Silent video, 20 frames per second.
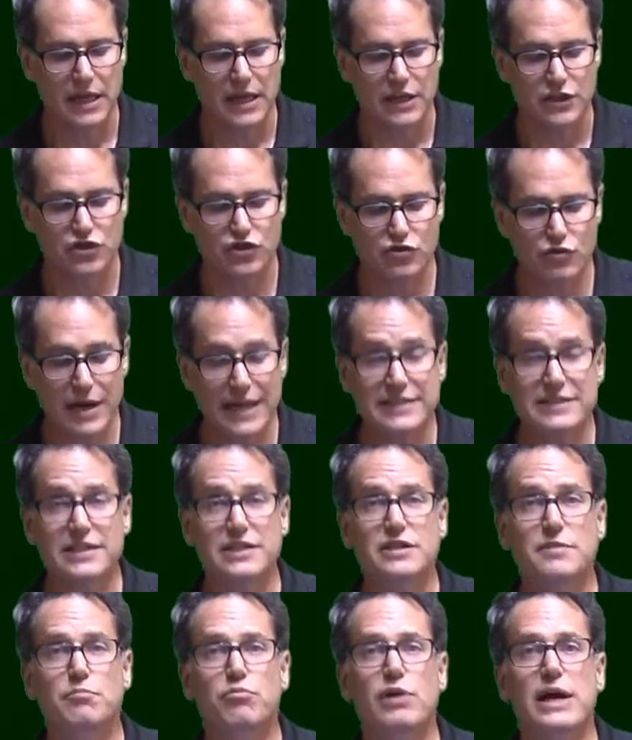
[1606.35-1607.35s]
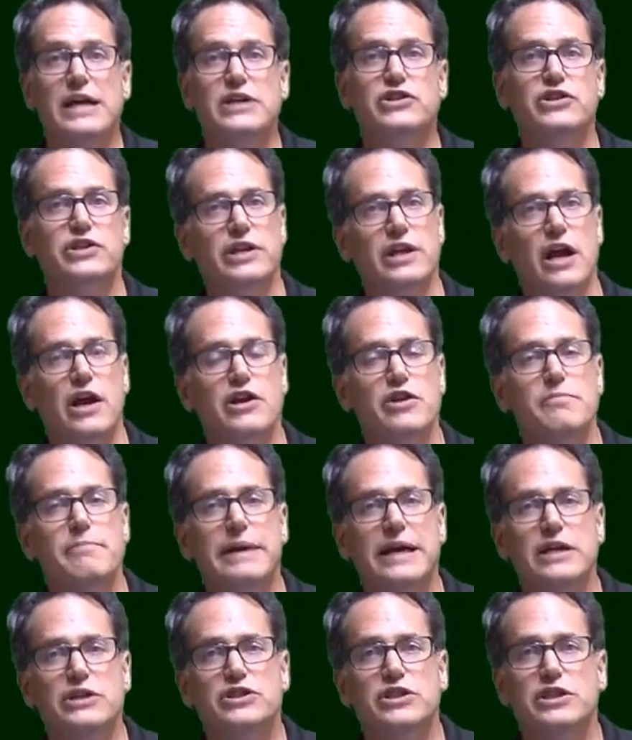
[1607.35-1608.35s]
Stress and depression, are you
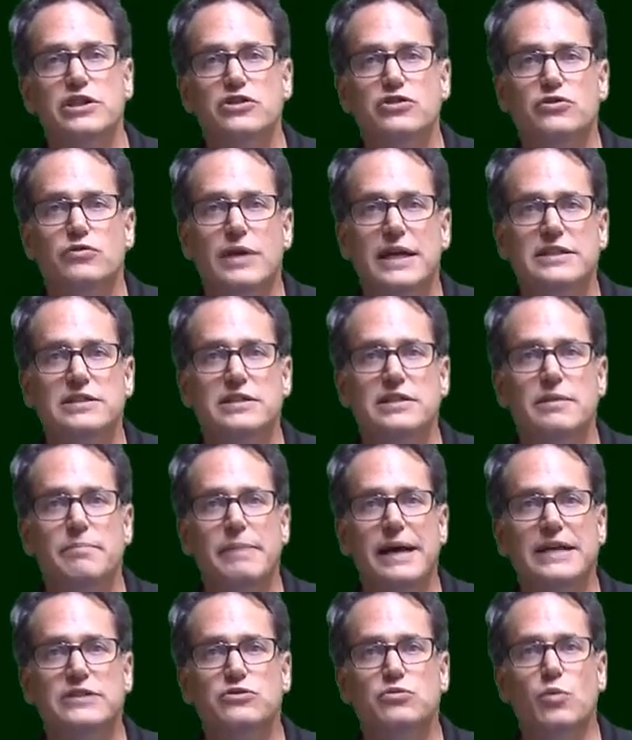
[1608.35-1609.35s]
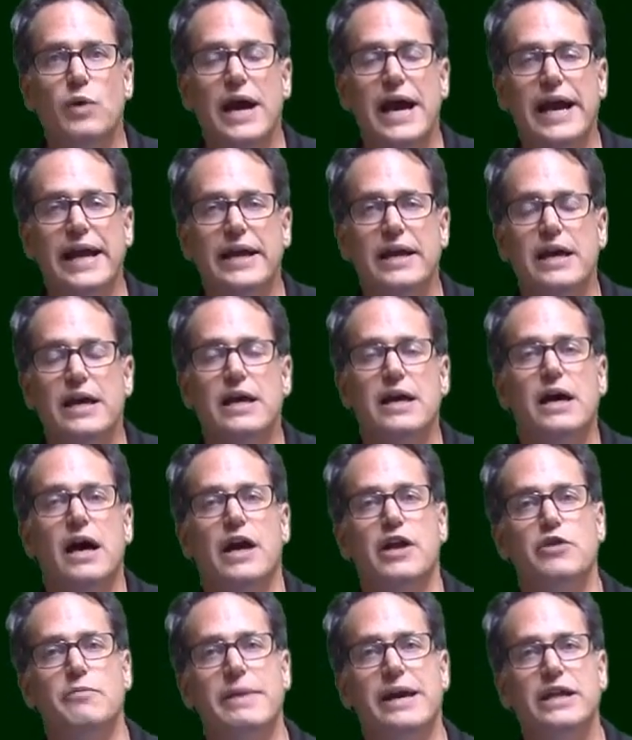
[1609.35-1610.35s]
managing your stress in the best way?
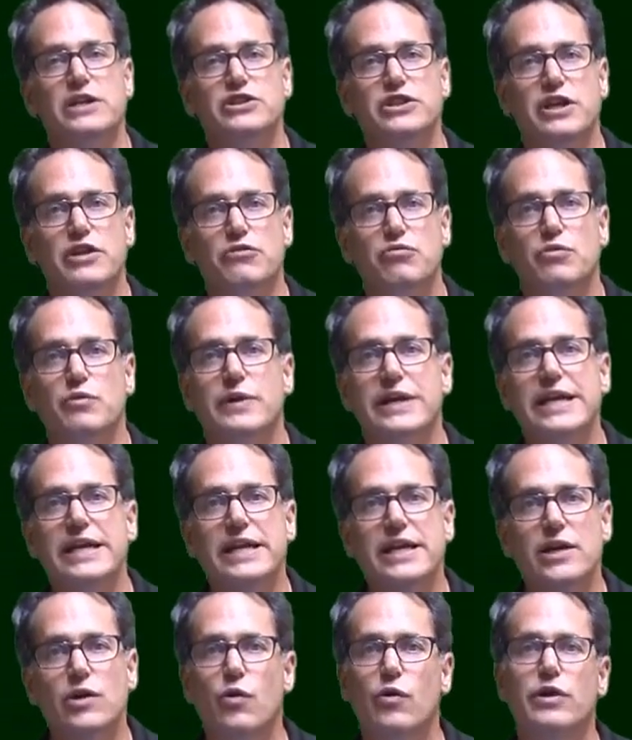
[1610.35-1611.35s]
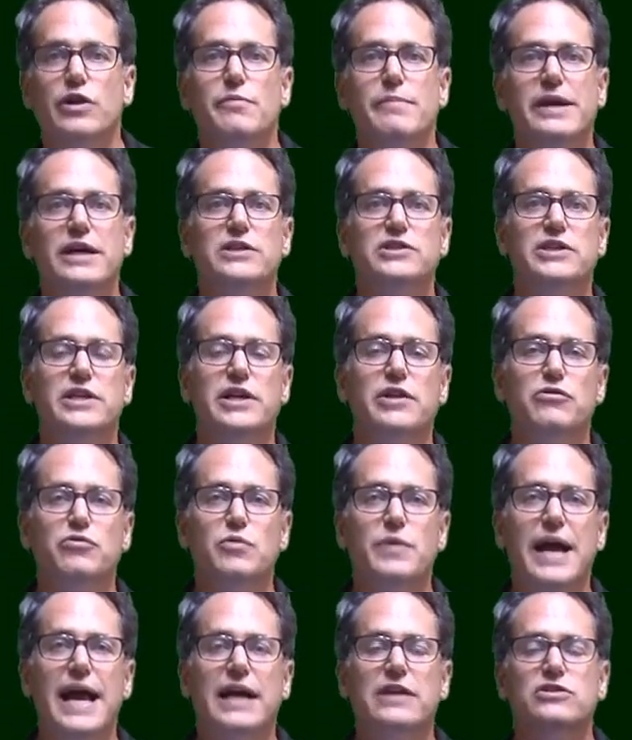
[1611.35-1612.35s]
Are you managing it through eating, or are you managing it
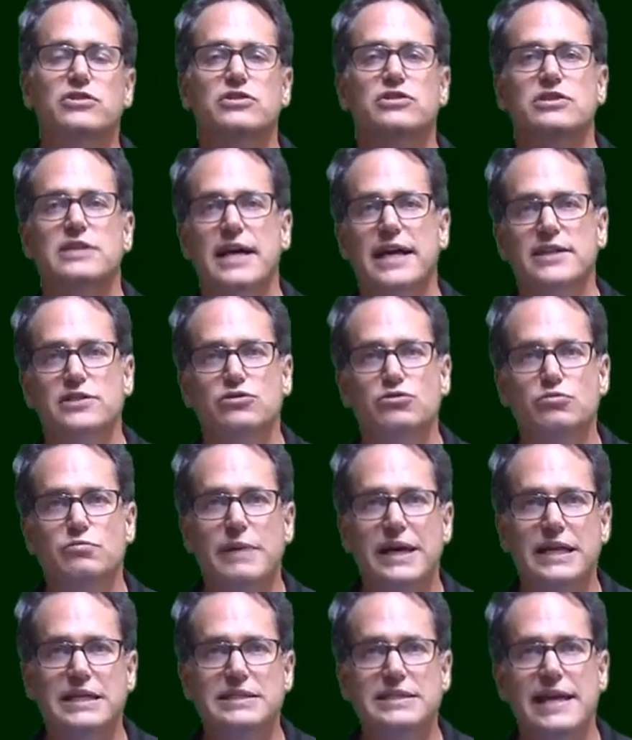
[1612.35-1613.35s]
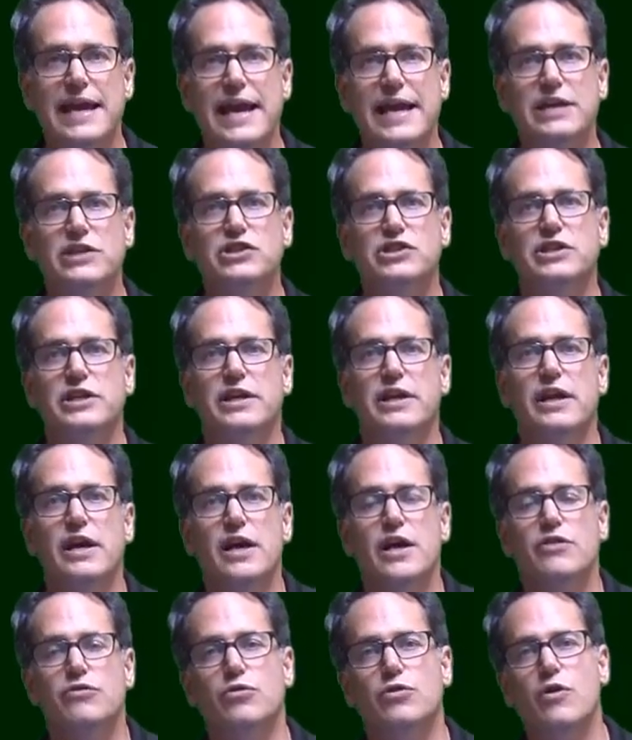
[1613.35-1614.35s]
through exercise, through meditation,
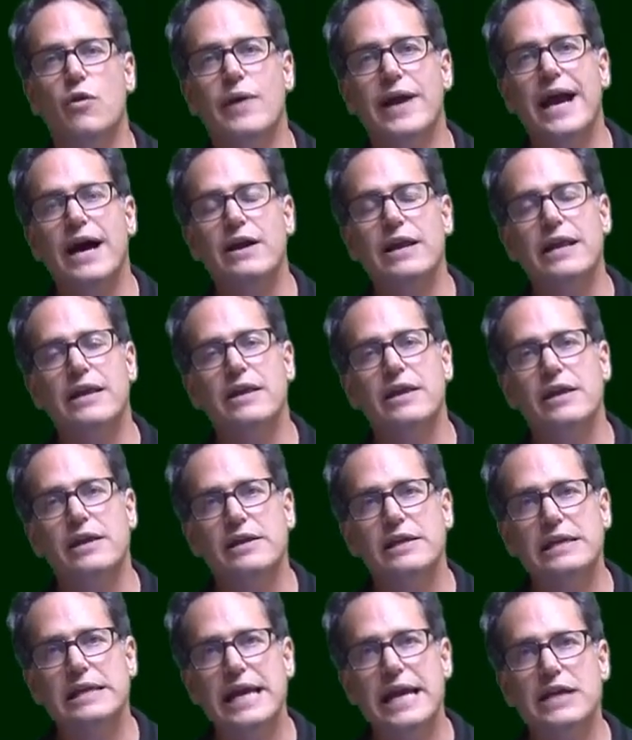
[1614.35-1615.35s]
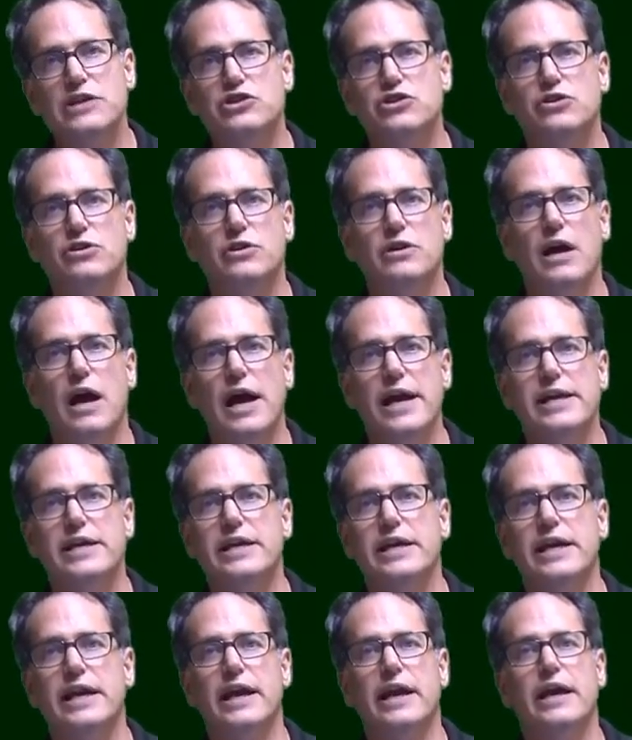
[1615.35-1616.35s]
through going out in nature,
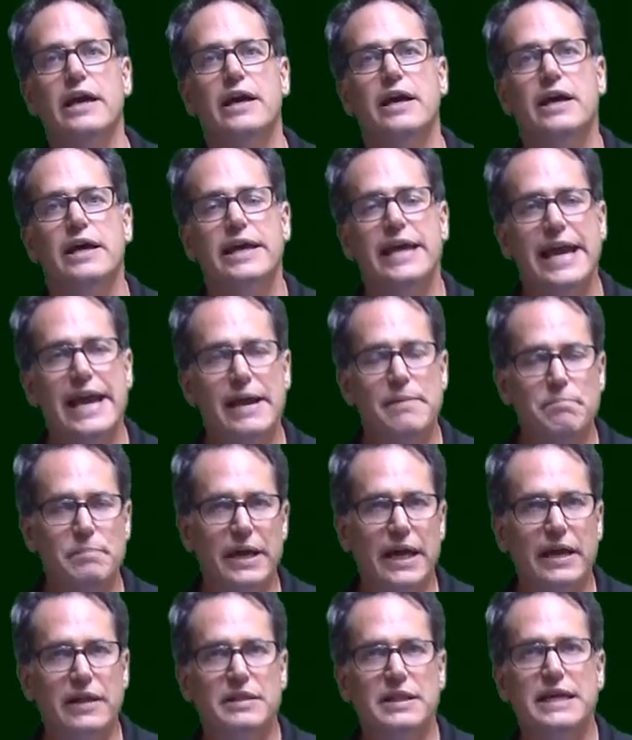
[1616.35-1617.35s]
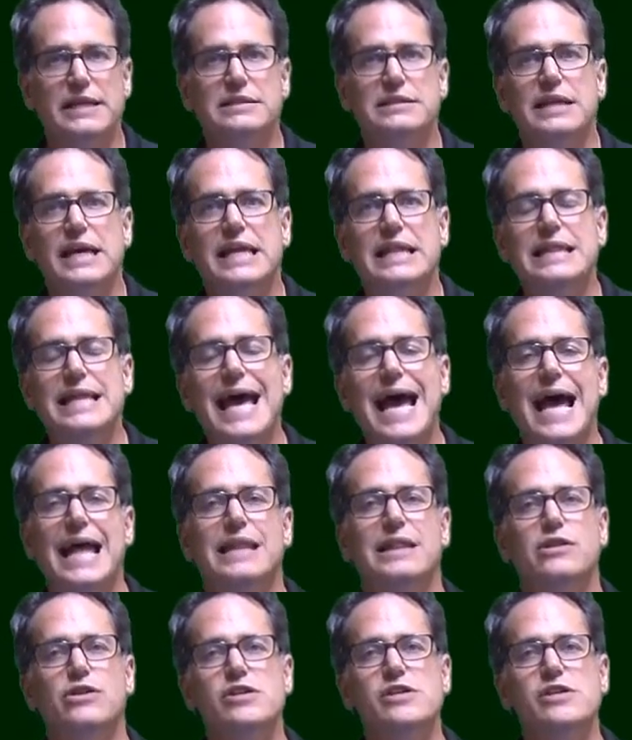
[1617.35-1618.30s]
hiking, camping, things like that?